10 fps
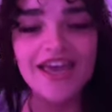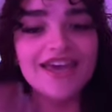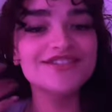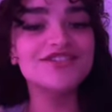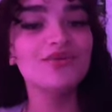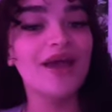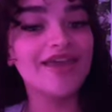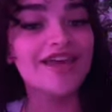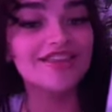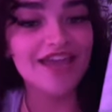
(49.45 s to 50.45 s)
It's the
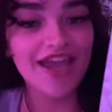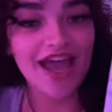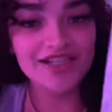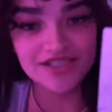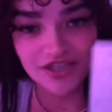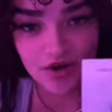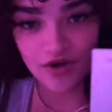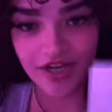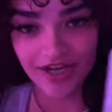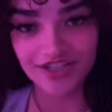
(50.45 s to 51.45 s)
way that they had zero
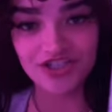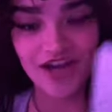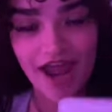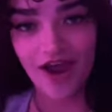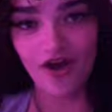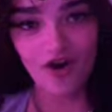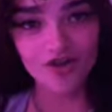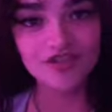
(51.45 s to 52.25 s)
connection at all.